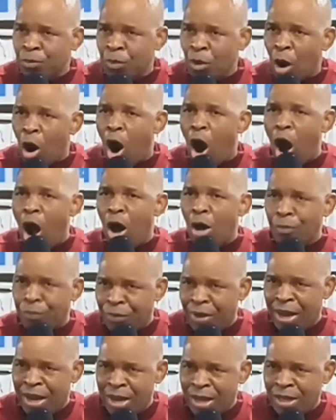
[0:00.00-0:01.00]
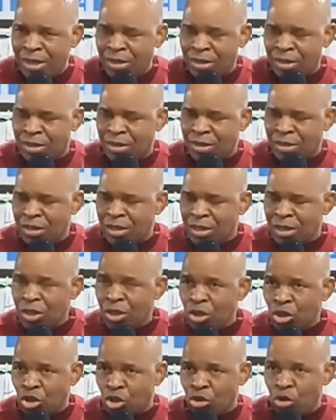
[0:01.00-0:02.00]
all things
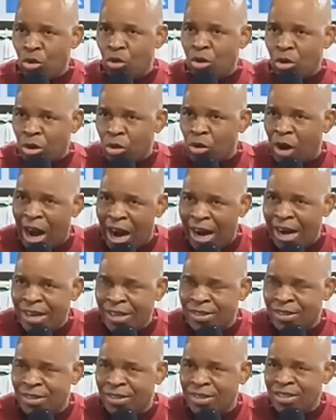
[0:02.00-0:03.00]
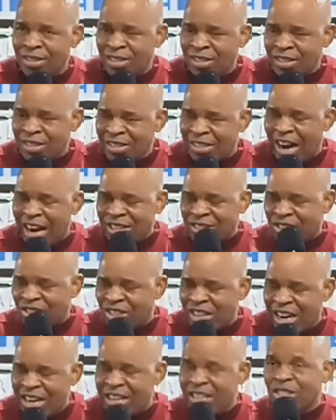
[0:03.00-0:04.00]
through Christ that
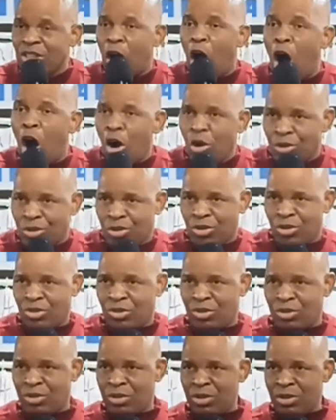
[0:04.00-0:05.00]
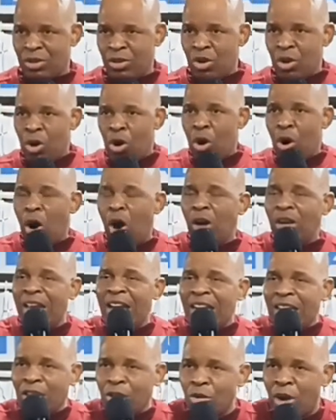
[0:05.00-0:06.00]
strengthens us. Amen. Only
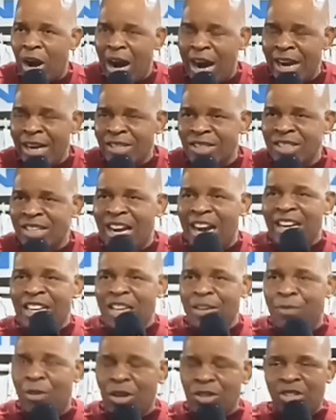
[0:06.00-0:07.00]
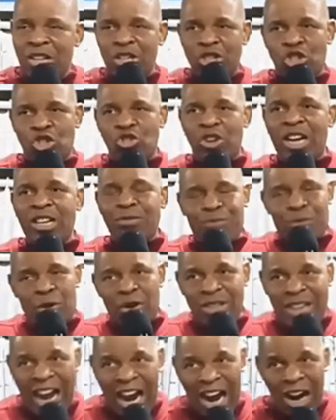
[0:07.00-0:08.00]
Christ can give us the strength
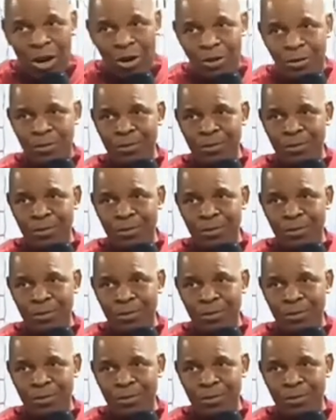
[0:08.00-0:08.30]
for now.